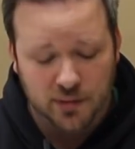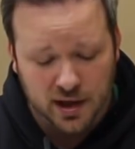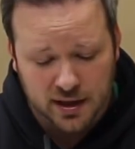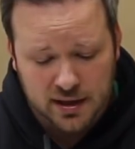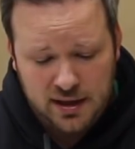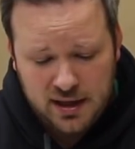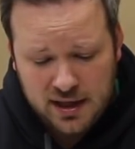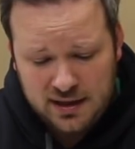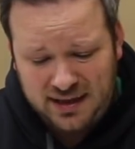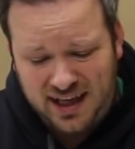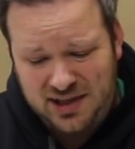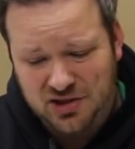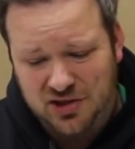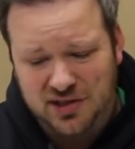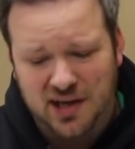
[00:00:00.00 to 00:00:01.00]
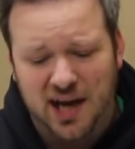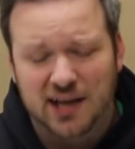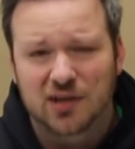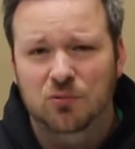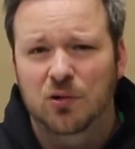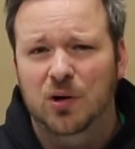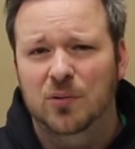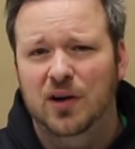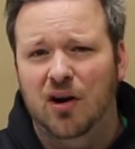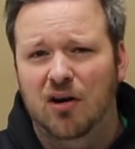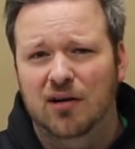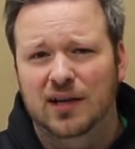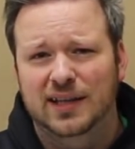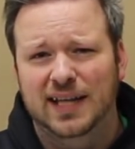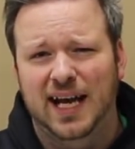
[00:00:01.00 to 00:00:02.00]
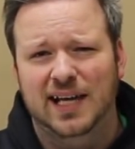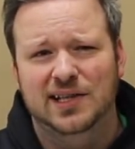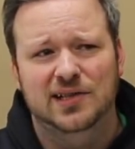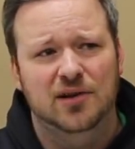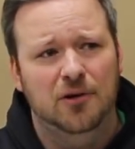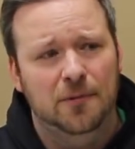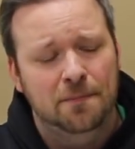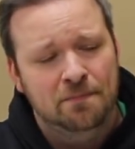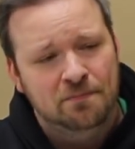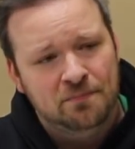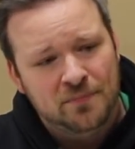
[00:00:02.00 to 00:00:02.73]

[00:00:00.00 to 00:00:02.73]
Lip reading: But that's just kind of where we are on that. So